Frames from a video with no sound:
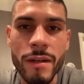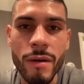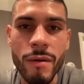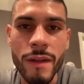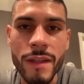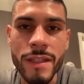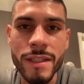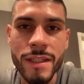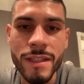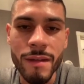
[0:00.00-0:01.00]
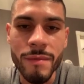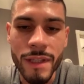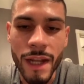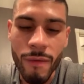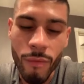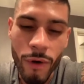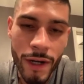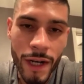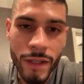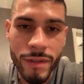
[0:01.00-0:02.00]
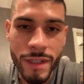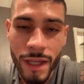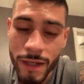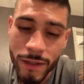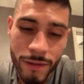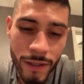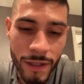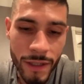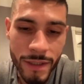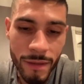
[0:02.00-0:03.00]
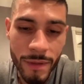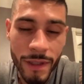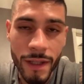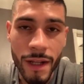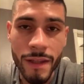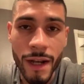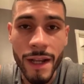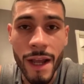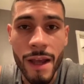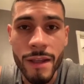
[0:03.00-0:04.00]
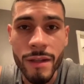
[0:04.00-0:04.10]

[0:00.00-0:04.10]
You know, this is something that I wanted, like you said, and this is something that I got.